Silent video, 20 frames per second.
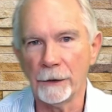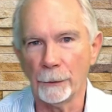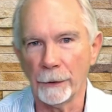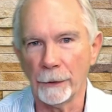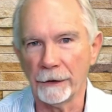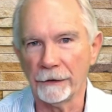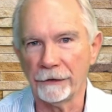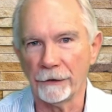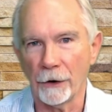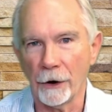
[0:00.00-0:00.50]

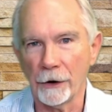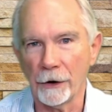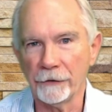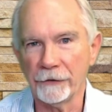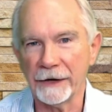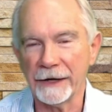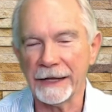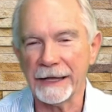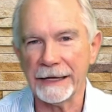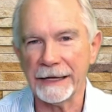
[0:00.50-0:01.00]
with
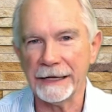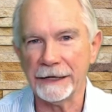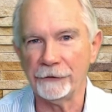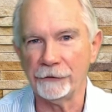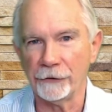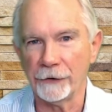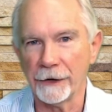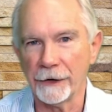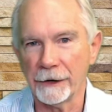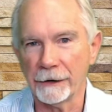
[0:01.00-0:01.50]
Arctic
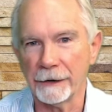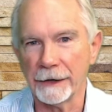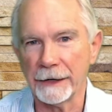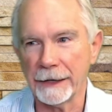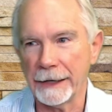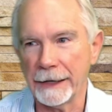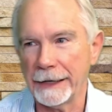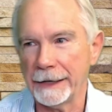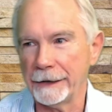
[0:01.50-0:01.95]
Engineering.